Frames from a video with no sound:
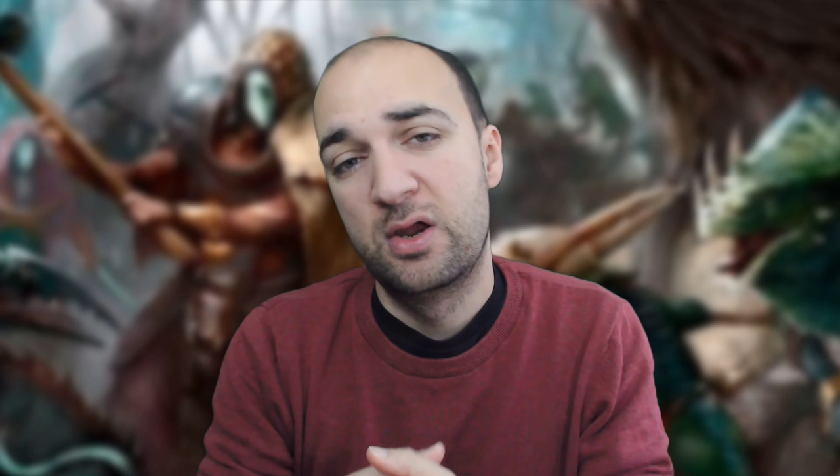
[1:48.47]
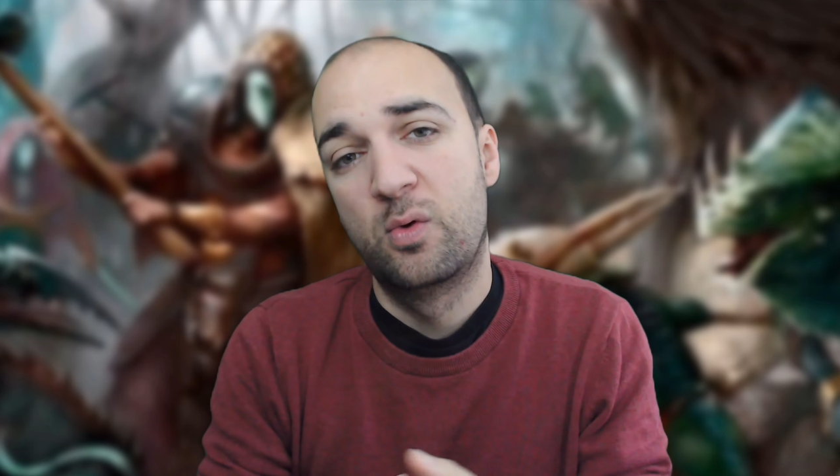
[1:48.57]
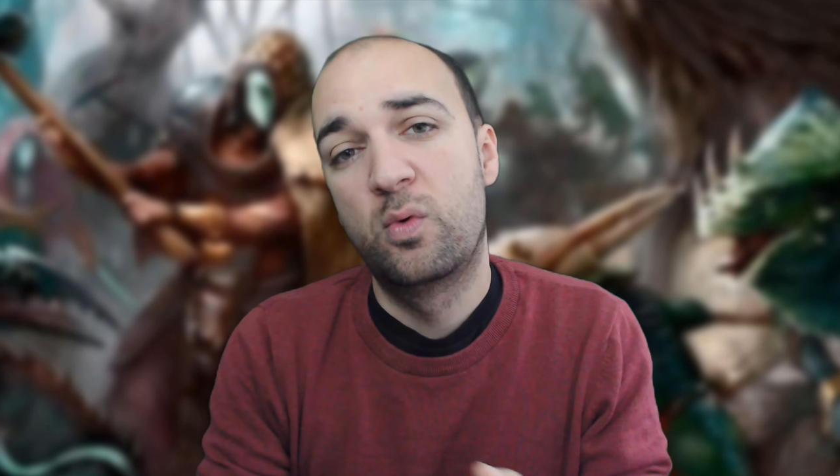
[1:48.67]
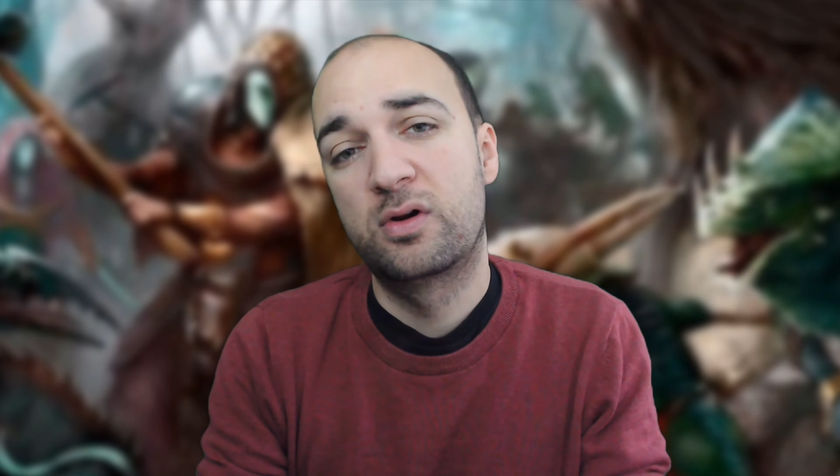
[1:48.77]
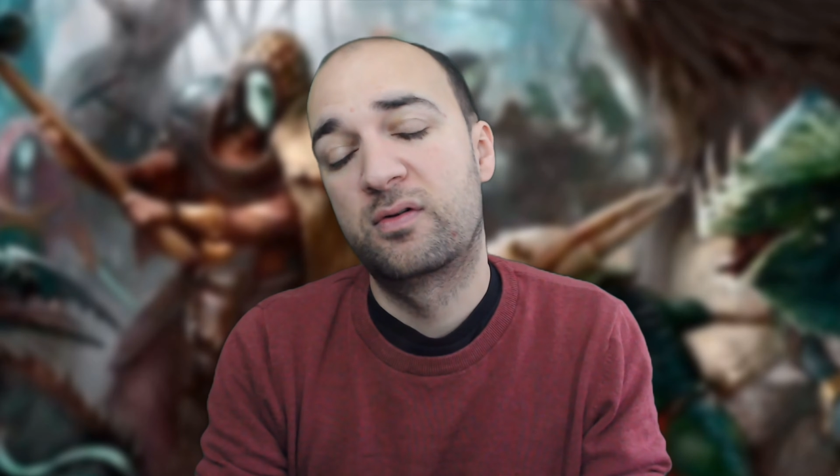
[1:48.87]

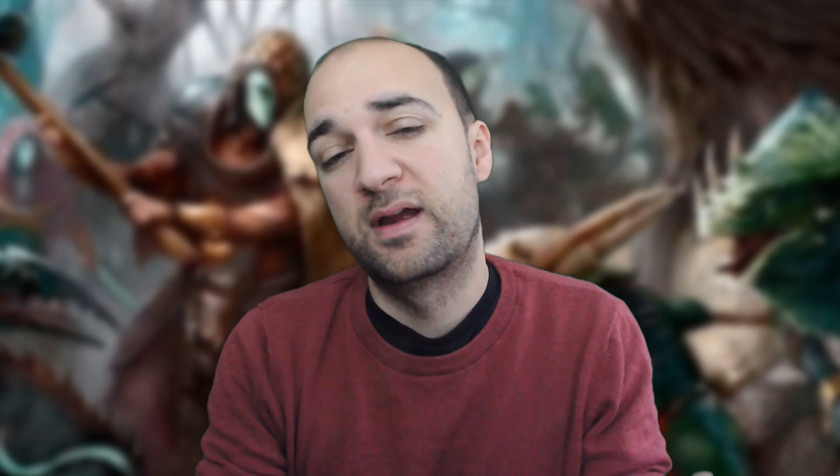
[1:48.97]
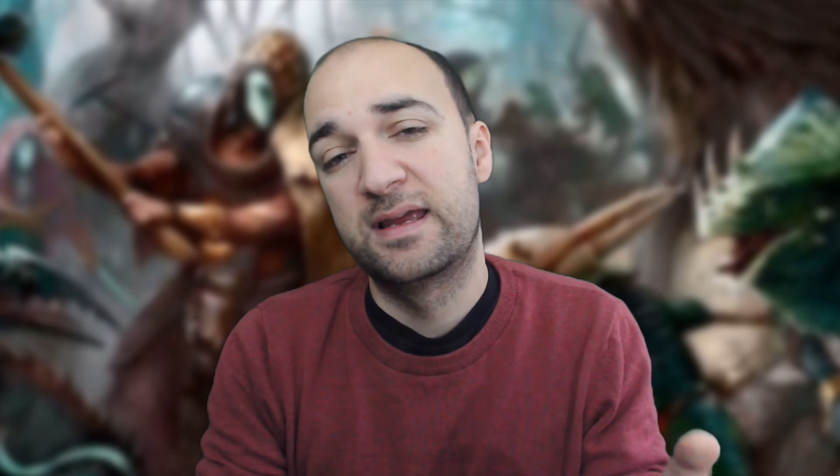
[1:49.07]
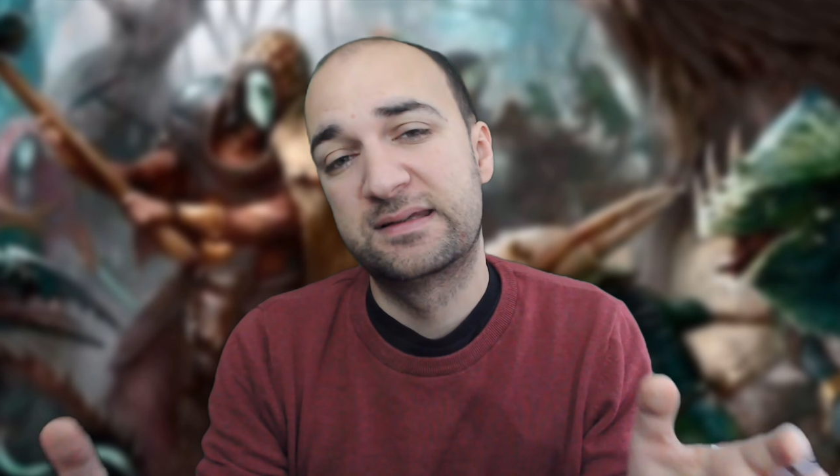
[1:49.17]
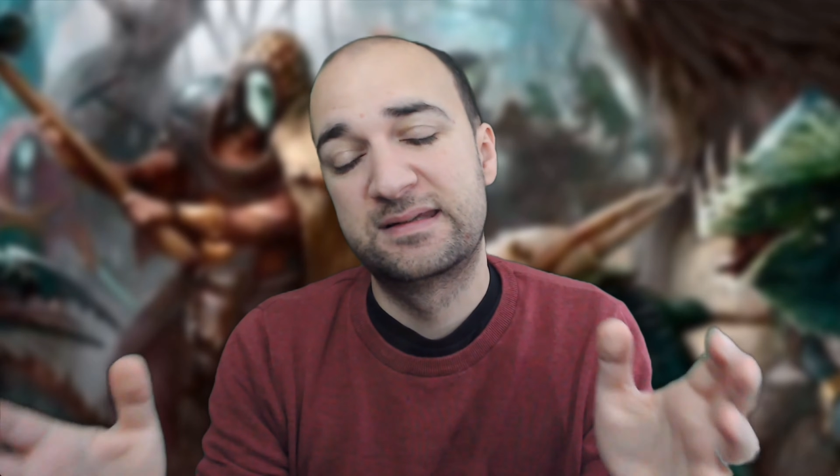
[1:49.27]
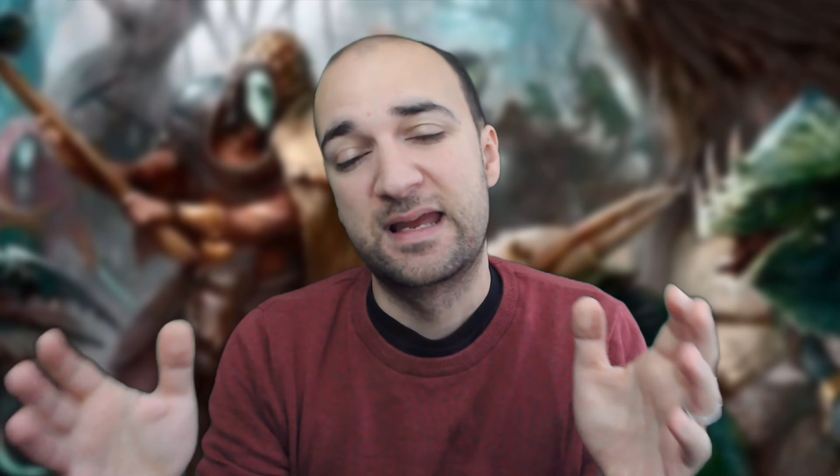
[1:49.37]
Warcry
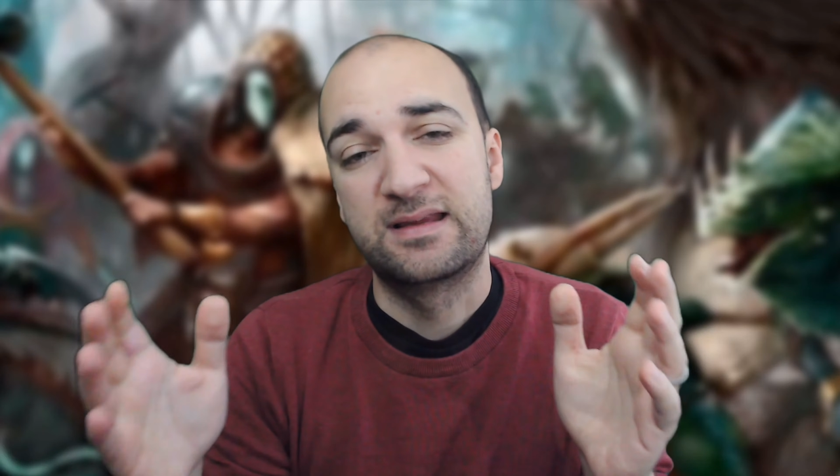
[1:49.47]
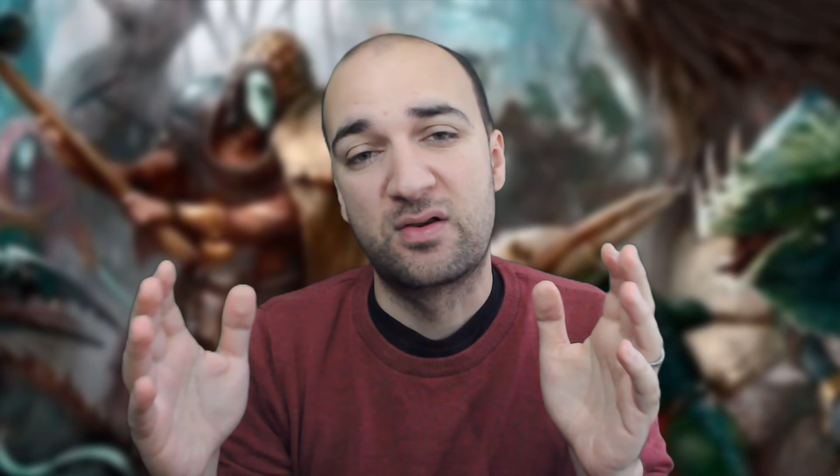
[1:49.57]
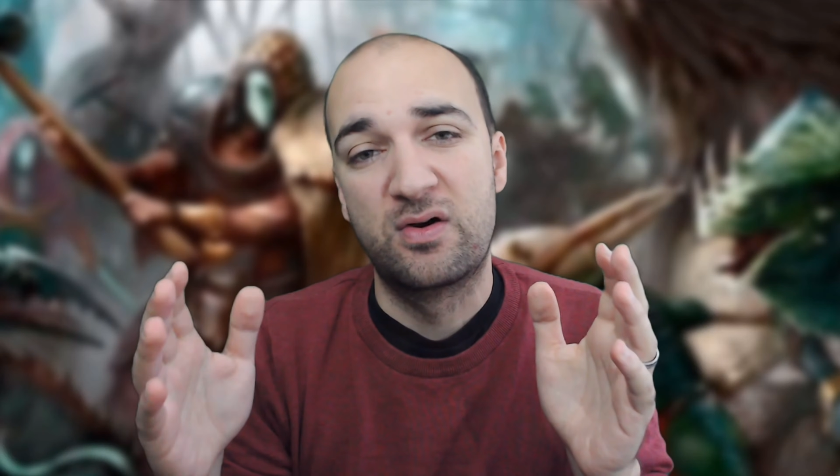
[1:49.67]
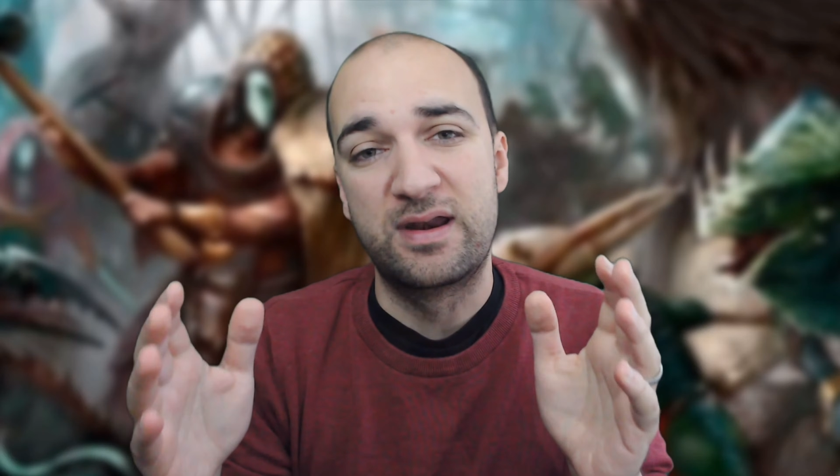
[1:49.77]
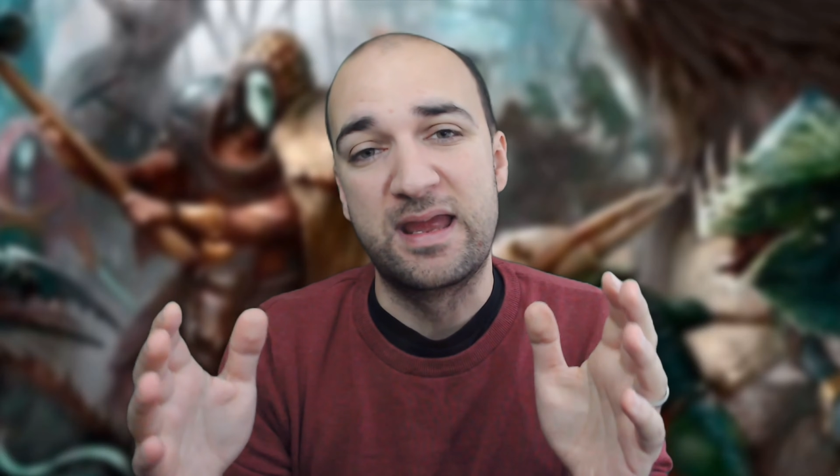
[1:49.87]
is set
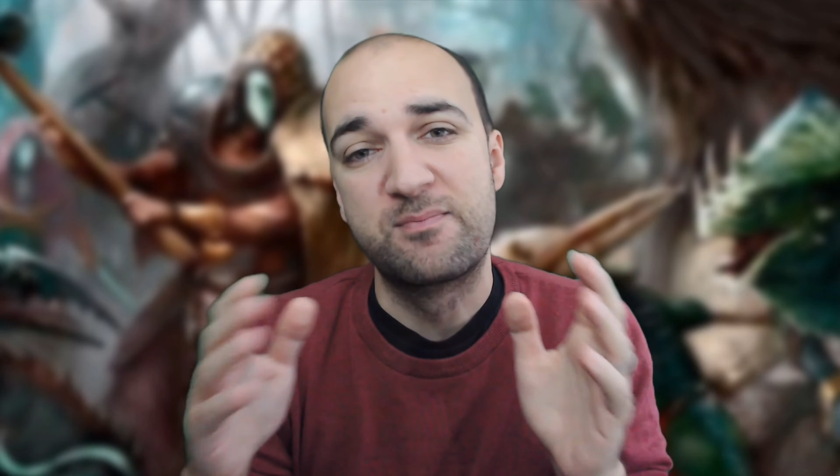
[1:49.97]
on a